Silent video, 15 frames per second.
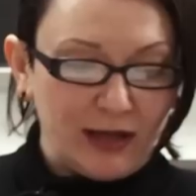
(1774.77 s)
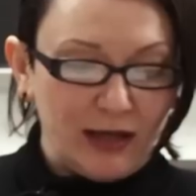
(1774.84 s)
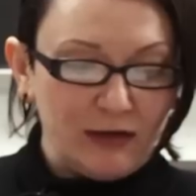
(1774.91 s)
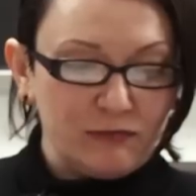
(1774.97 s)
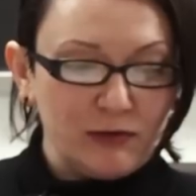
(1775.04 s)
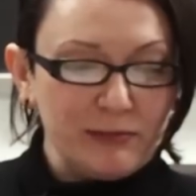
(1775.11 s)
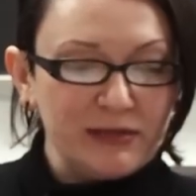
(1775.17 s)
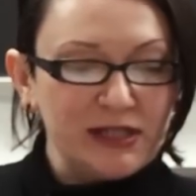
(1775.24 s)

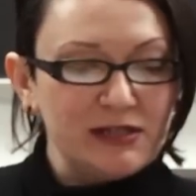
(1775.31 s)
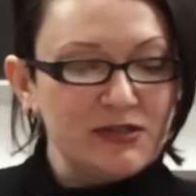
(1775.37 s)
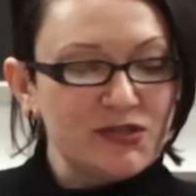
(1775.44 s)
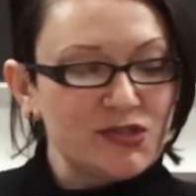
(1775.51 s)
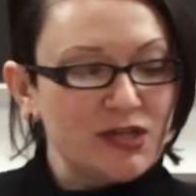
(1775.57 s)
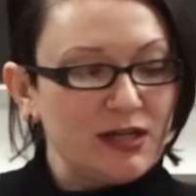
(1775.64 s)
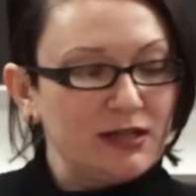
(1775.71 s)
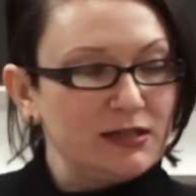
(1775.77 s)
If women
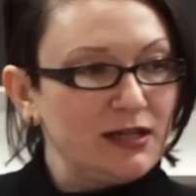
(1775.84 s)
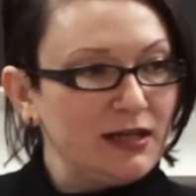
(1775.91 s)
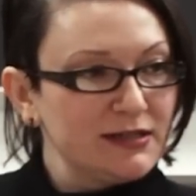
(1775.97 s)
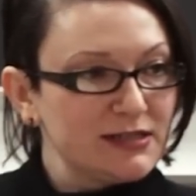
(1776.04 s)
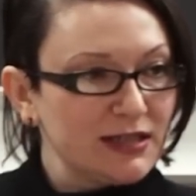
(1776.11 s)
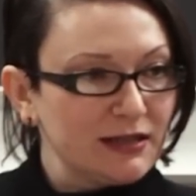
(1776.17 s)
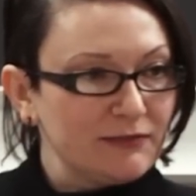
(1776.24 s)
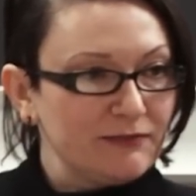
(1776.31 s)
initiated
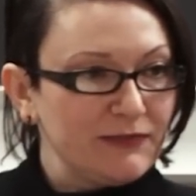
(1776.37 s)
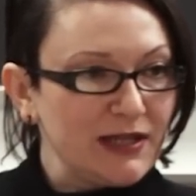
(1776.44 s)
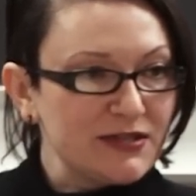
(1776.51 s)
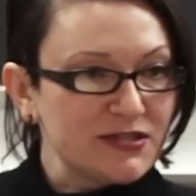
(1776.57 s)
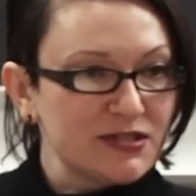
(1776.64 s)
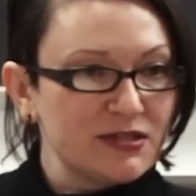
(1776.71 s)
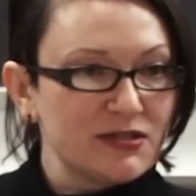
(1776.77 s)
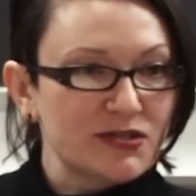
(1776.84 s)
hunting,
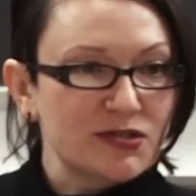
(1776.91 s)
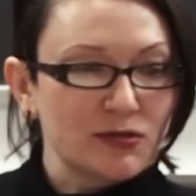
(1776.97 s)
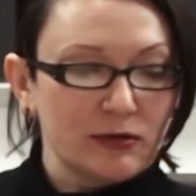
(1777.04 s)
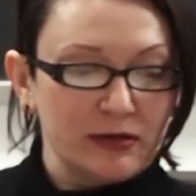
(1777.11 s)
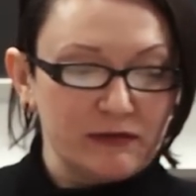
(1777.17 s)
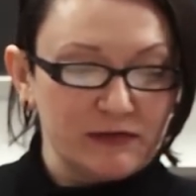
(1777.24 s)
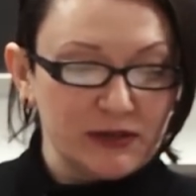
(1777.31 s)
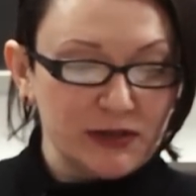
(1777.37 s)
as in the
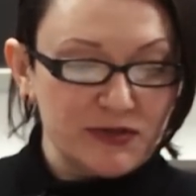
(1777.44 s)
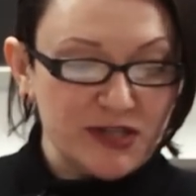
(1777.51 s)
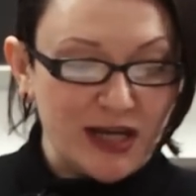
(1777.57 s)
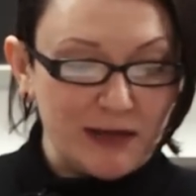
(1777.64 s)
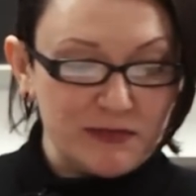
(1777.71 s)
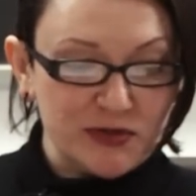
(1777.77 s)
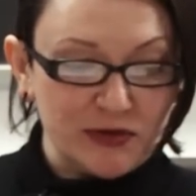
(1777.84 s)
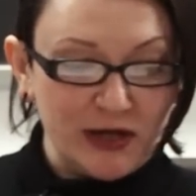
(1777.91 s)
story of
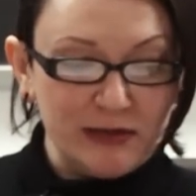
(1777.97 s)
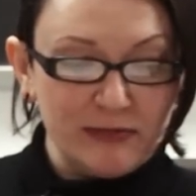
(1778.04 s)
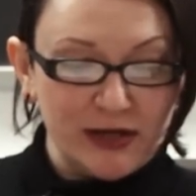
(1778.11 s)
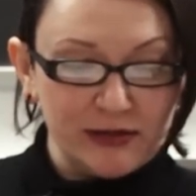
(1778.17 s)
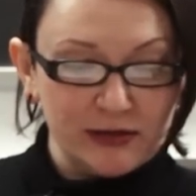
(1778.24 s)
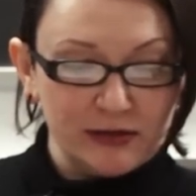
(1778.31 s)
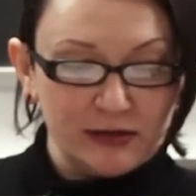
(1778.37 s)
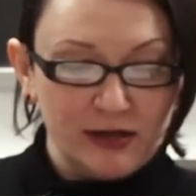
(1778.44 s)
Glooskap's
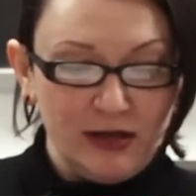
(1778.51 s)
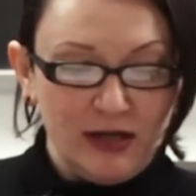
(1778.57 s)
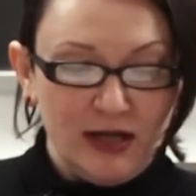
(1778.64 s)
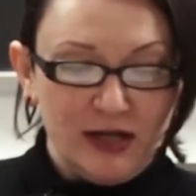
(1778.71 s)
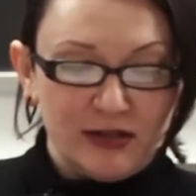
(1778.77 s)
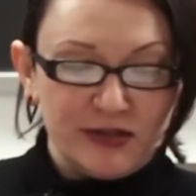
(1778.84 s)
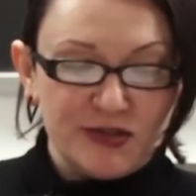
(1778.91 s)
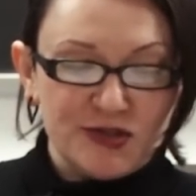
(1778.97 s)
grandmother,
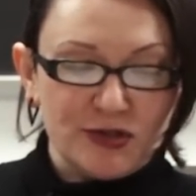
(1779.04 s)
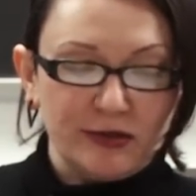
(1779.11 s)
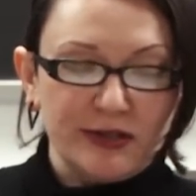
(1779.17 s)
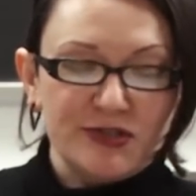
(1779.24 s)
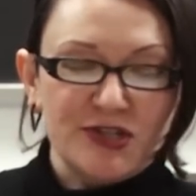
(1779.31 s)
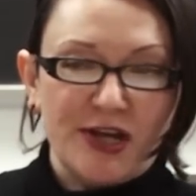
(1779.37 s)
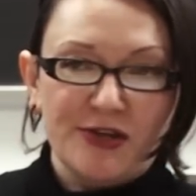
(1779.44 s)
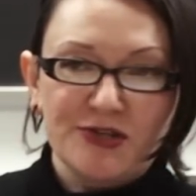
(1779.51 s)
then
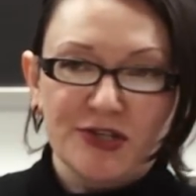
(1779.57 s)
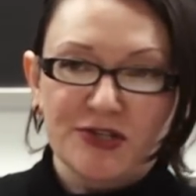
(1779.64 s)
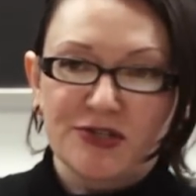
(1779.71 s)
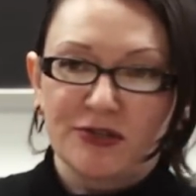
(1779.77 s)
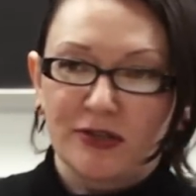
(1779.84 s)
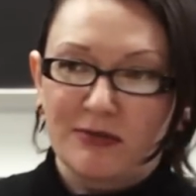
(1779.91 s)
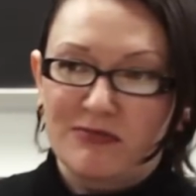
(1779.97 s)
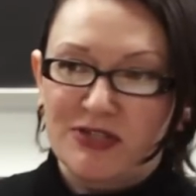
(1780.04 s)
surely changing
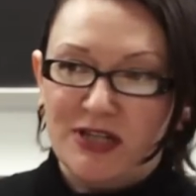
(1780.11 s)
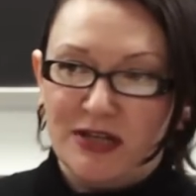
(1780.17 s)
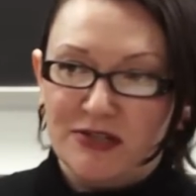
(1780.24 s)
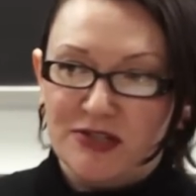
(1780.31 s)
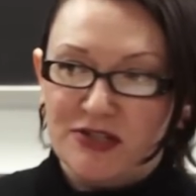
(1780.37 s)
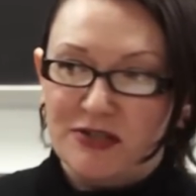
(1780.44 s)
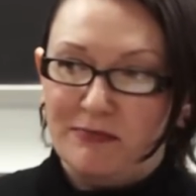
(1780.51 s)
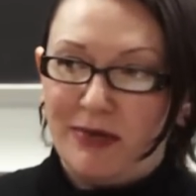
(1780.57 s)

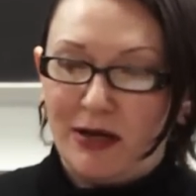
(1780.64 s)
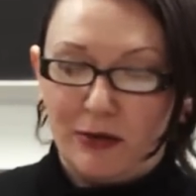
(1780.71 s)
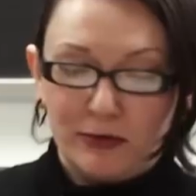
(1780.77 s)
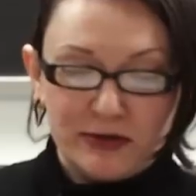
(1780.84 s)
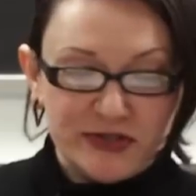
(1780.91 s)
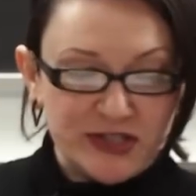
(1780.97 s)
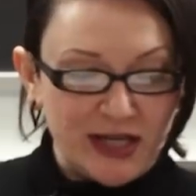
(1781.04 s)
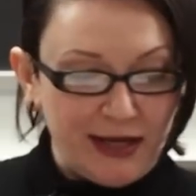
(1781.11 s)
circumstances
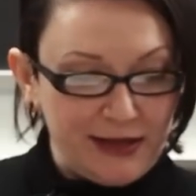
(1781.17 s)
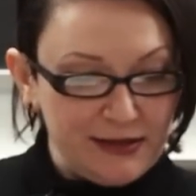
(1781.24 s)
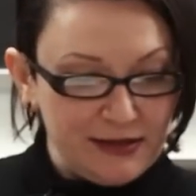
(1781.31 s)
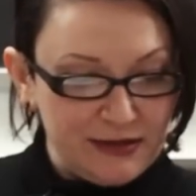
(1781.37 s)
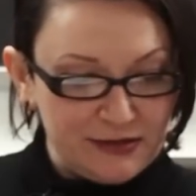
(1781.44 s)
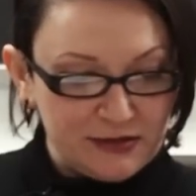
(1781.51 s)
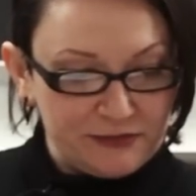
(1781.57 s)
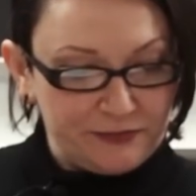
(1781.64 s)
empower us to end
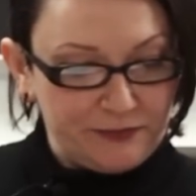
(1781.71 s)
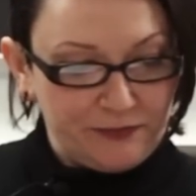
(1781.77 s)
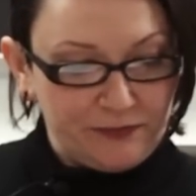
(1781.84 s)
it.